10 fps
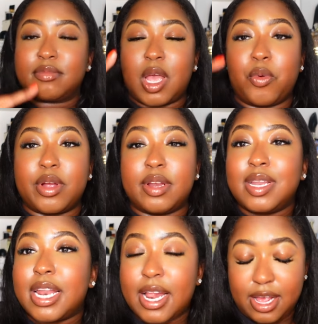I won't hear
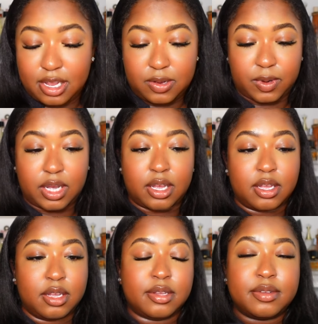none of that, okay?
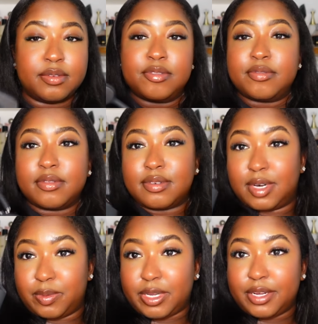
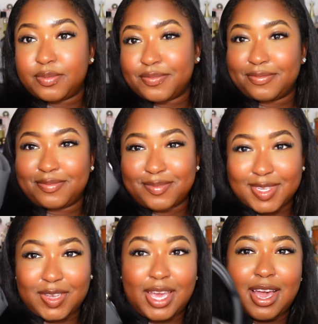On the plane.
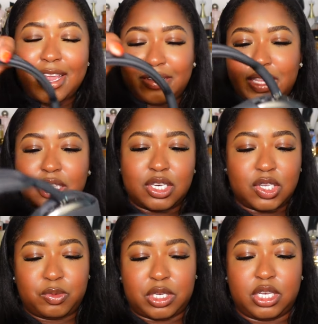So yeah, and I feel like they're just
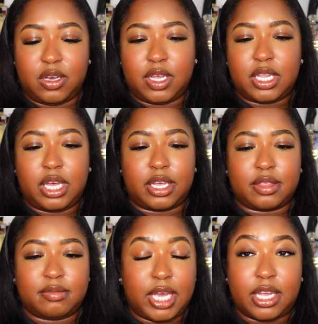super cute. They
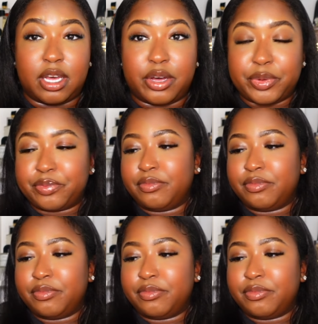go.